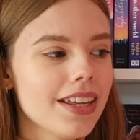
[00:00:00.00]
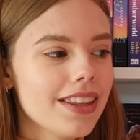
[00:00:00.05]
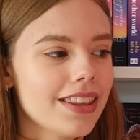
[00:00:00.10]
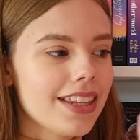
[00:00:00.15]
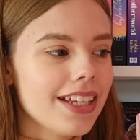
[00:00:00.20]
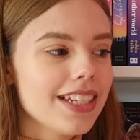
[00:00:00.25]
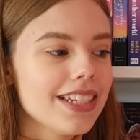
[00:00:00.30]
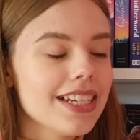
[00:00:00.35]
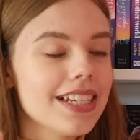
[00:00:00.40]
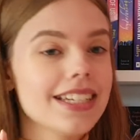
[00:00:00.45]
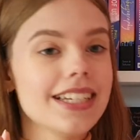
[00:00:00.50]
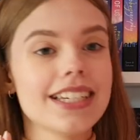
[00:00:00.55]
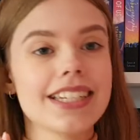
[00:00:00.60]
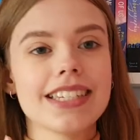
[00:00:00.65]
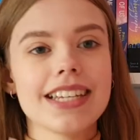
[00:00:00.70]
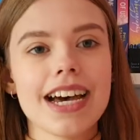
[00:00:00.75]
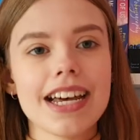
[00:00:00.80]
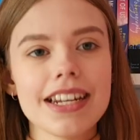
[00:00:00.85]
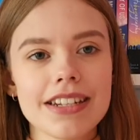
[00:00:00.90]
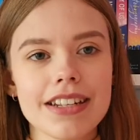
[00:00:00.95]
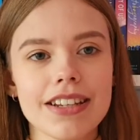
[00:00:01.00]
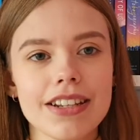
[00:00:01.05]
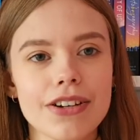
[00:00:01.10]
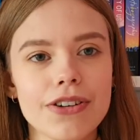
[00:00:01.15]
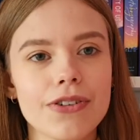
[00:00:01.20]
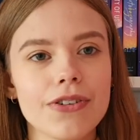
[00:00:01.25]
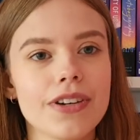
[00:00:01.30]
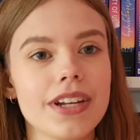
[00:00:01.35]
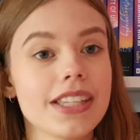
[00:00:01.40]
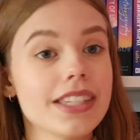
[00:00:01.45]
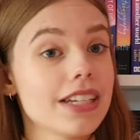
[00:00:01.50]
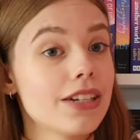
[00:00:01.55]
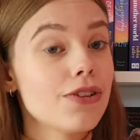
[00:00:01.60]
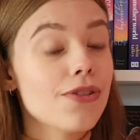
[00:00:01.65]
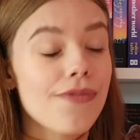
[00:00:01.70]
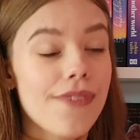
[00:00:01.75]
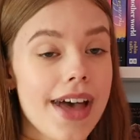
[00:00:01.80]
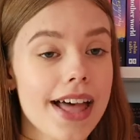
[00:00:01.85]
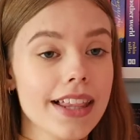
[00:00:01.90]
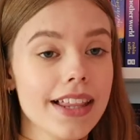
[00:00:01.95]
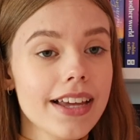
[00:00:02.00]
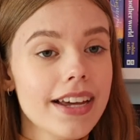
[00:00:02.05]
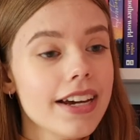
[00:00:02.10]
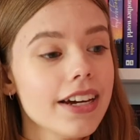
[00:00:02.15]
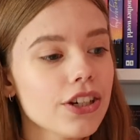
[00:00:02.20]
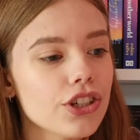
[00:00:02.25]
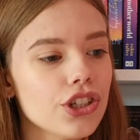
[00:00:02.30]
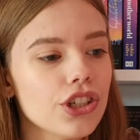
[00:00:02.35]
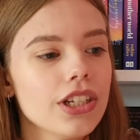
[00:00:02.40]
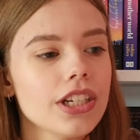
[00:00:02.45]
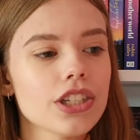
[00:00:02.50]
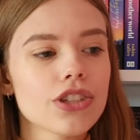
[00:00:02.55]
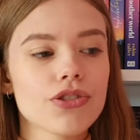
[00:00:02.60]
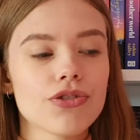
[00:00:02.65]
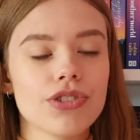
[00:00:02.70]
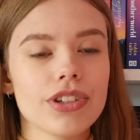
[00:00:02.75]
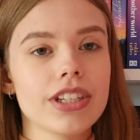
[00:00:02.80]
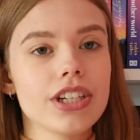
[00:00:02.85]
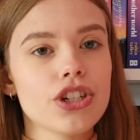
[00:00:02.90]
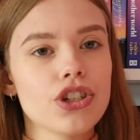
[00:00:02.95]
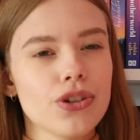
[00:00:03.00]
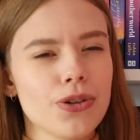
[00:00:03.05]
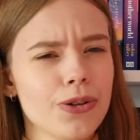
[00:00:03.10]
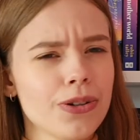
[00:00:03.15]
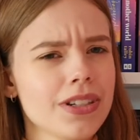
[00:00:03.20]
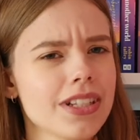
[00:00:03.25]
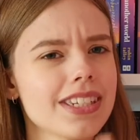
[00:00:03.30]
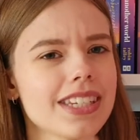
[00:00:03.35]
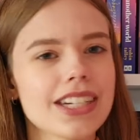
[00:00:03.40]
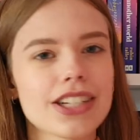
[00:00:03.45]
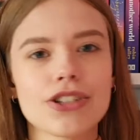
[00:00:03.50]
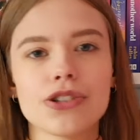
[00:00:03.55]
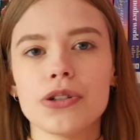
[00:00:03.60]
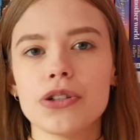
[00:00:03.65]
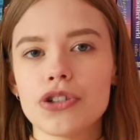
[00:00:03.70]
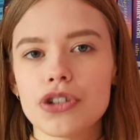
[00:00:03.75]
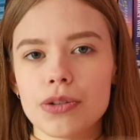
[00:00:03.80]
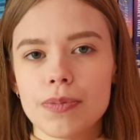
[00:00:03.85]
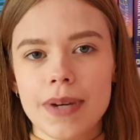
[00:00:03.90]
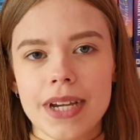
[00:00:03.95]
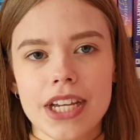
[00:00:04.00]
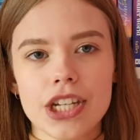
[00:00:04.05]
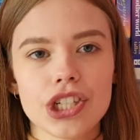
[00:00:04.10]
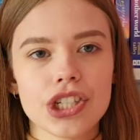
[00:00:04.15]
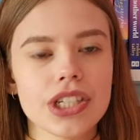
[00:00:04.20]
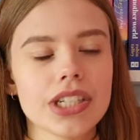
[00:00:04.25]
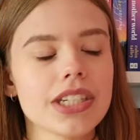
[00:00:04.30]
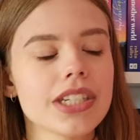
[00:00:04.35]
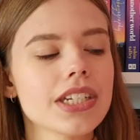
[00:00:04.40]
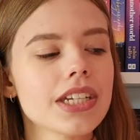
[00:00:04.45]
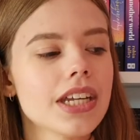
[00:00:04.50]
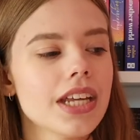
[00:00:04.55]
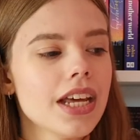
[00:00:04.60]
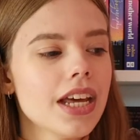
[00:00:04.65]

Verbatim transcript: This is a standalone, it's a novella actually, it's really short, it's like 200 pages.